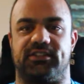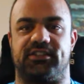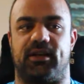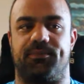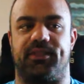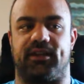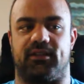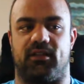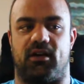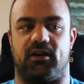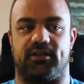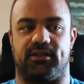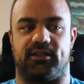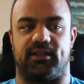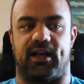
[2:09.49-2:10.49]
something
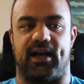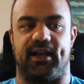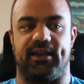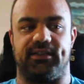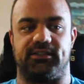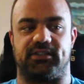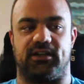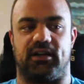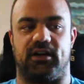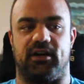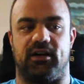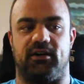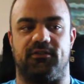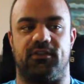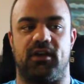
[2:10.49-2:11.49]
along the lines
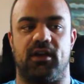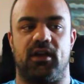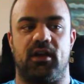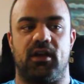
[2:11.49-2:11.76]
of